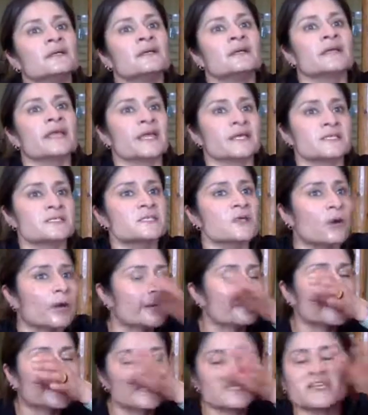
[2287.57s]
okay. So, I
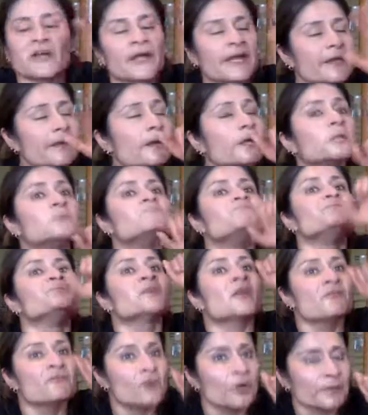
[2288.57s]
mean, sorry,
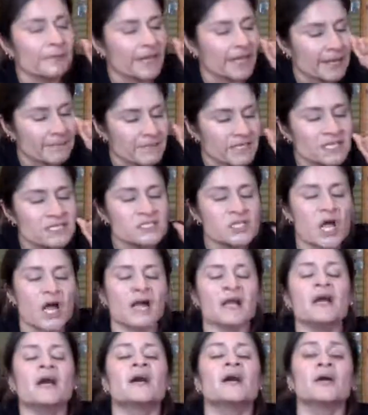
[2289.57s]
four, eight minutes
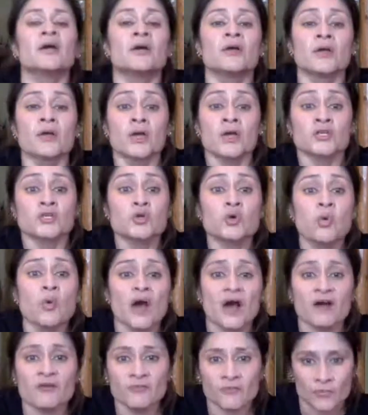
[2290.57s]
long,
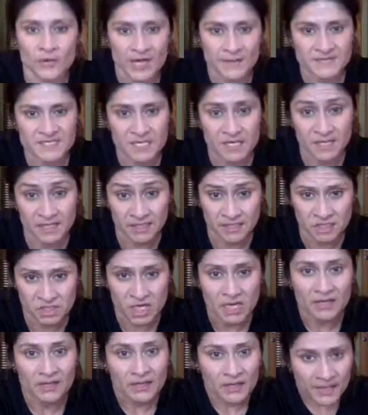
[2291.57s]
12 reps each
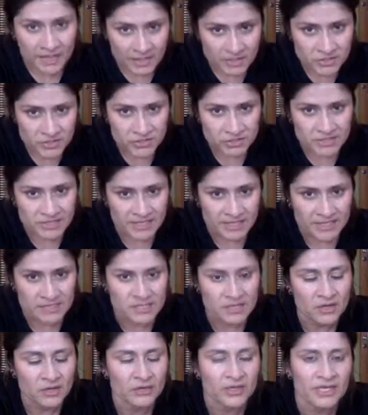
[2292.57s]
exercise,
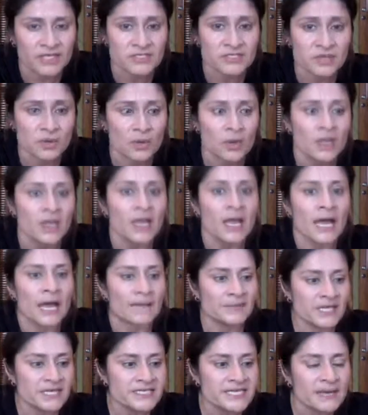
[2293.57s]
okay? So I'm
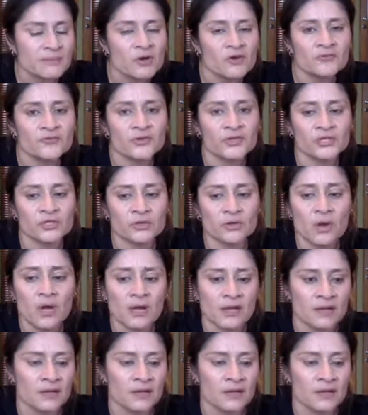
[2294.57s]
gonna demo for you